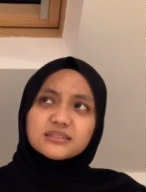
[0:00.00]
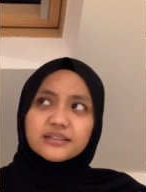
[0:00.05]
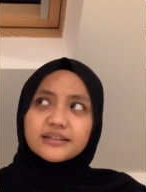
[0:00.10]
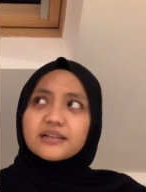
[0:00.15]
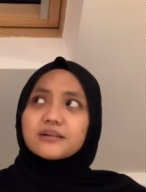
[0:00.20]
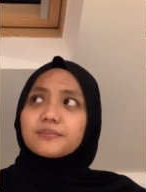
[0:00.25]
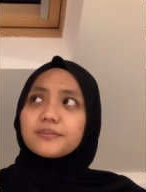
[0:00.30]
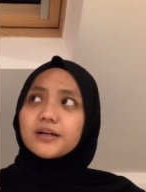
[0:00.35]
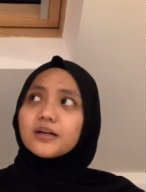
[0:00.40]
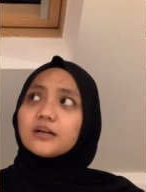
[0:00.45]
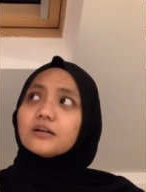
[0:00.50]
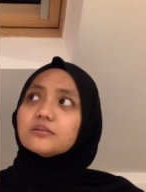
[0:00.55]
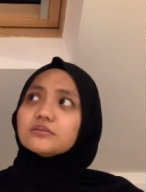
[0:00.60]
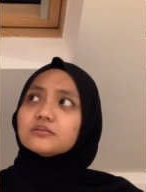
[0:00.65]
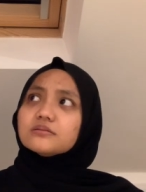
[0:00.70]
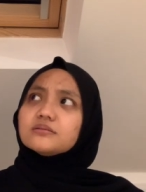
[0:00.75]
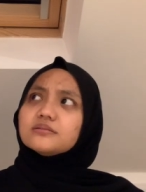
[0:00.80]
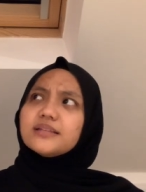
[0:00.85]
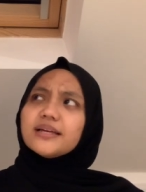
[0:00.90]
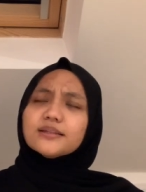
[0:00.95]
like about
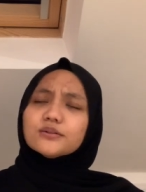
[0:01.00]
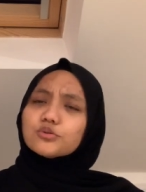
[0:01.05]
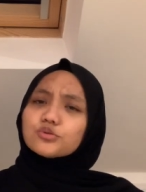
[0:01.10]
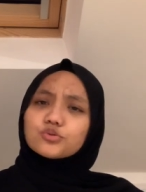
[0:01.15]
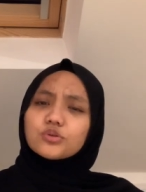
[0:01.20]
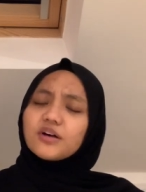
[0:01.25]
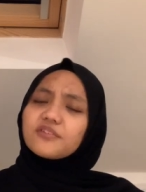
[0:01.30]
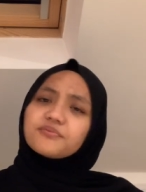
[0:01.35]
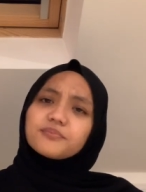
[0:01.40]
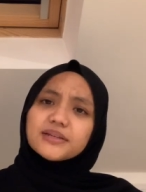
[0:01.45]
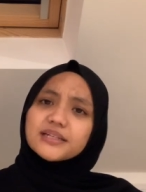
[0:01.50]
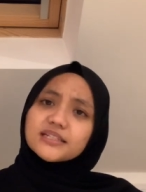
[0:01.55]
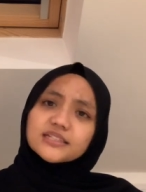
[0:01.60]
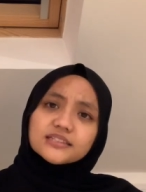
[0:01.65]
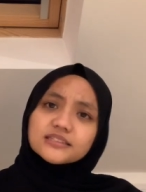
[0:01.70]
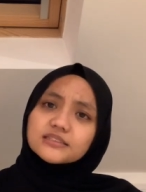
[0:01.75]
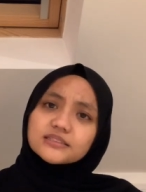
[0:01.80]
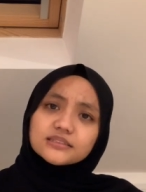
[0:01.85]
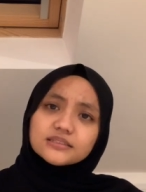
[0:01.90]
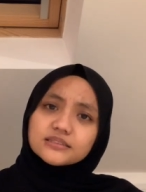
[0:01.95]
10 to 12
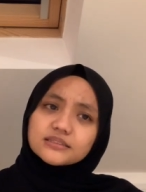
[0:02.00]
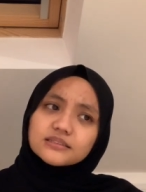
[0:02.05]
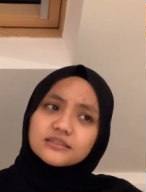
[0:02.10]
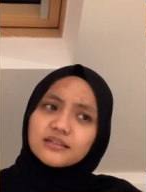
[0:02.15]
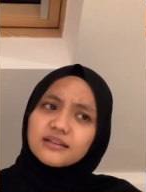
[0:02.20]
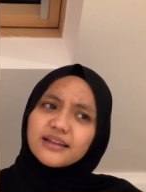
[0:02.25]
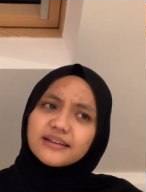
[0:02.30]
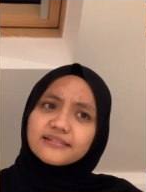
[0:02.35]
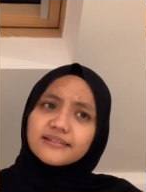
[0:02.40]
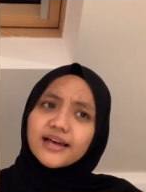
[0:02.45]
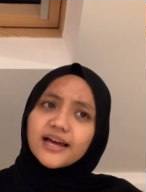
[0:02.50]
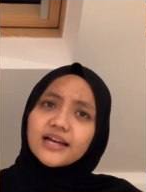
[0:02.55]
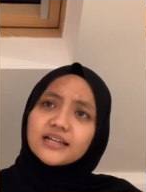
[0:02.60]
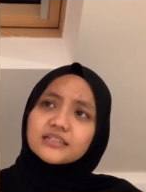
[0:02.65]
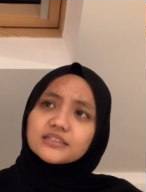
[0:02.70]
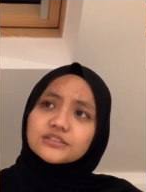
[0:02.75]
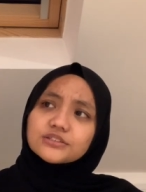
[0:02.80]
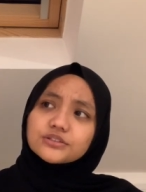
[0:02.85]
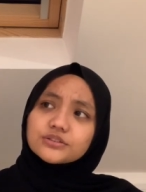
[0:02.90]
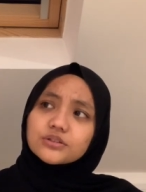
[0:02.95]
minutes like that
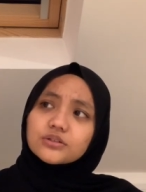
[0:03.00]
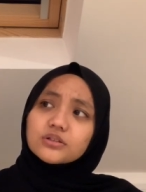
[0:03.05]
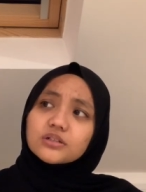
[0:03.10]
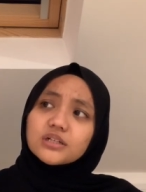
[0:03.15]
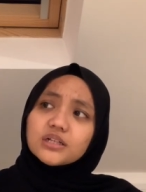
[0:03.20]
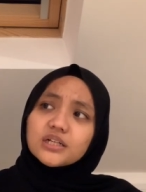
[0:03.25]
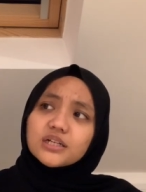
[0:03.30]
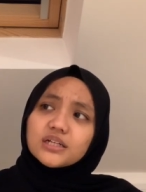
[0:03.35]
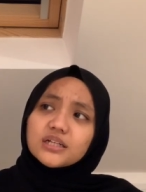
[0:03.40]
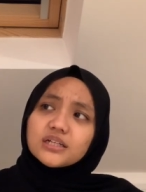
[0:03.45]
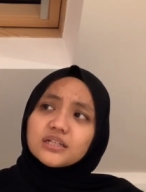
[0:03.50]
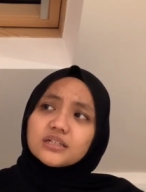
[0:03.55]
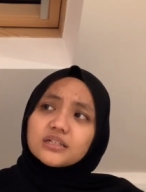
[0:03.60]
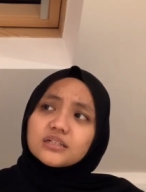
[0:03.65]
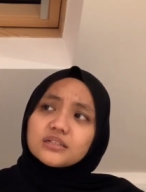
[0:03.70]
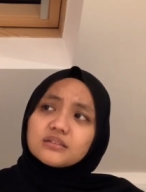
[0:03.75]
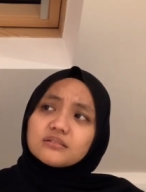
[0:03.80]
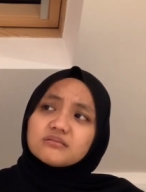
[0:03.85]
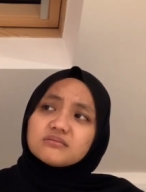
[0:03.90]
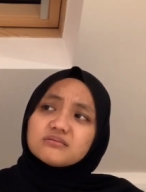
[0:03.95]
so
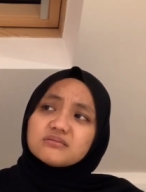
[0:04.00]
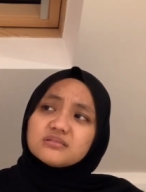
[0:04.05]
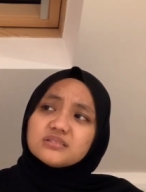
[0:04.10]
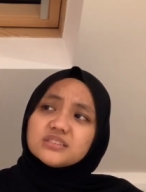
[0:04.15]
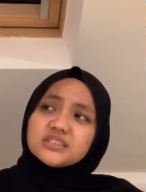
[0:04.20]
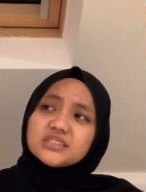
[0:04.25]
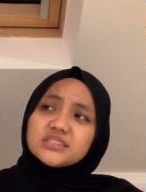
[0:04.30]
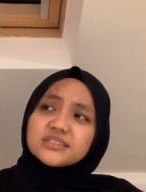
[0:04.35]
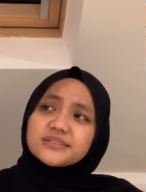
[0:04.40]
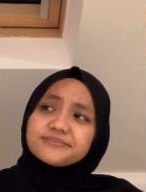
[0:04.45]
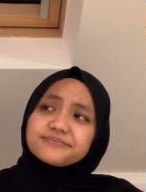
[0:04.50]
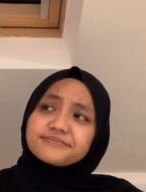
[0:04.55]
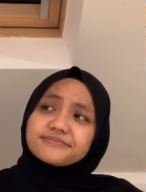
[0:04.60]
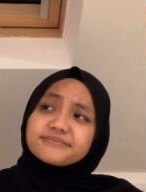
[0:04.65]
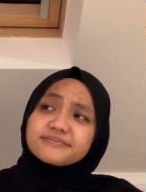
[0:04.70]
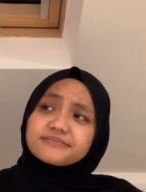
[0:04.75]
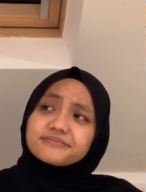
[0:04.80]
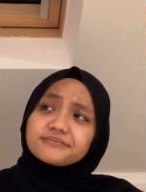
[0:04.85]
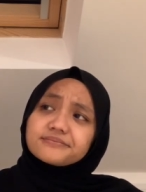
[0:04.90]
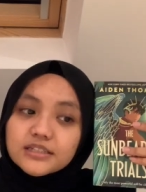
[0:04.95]
hmm,
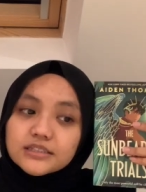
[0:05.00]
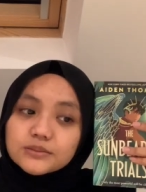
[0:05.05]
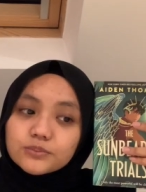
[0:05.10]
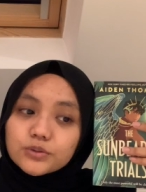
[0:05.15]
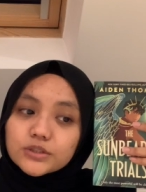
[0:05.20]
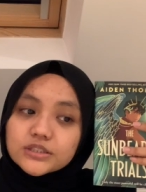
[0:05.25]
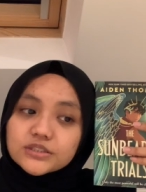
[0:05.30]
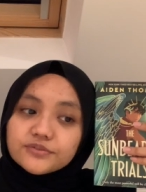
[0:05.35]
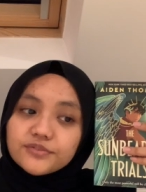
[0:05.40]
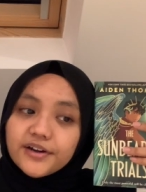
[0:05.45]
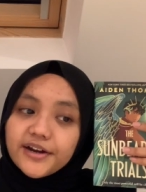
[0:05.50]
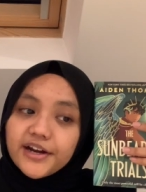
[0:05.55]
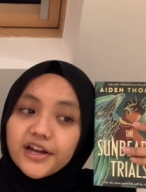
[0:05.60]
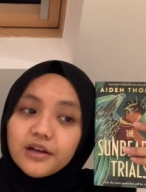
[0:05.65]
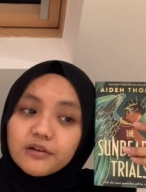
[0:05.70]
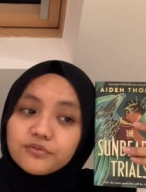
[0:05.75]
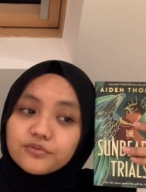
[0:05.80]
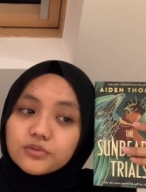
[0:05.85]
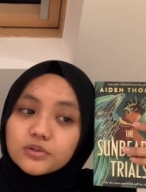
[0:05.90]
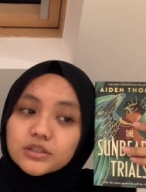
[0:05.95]
this book is very
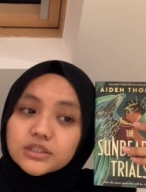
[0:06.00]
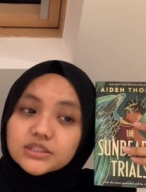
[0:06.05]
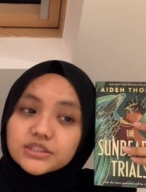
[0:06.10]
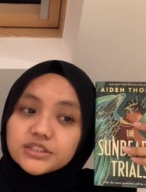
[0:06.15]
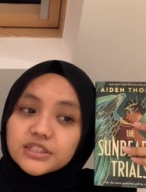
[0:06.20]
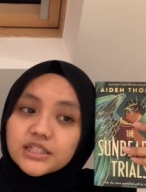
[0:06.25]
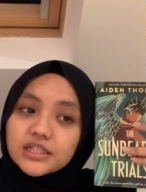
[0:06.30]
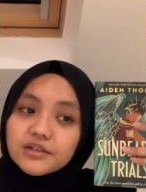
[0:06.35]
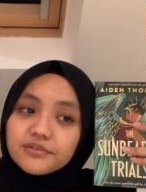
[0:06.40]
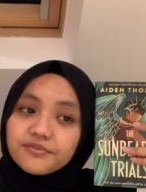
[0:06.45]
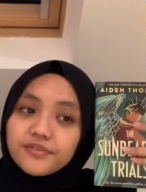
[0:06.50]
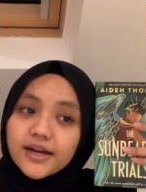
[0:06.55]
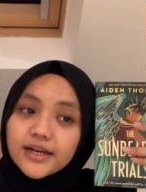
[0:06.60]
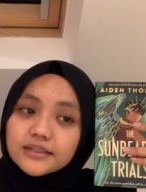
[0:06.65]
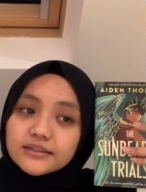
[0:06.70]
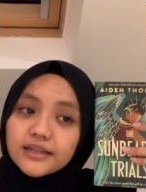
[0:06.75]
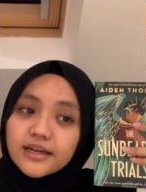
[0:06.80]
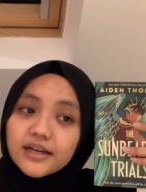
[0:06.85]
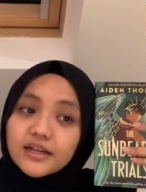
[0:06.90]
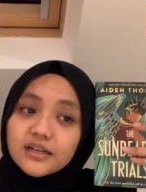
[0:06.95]
helpful considering the fact
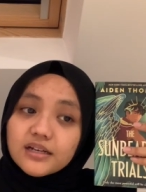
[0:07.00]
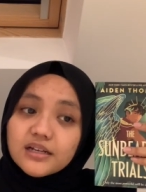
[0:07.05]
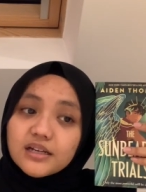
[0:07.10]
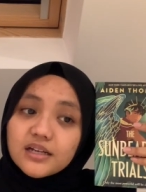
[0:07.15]
that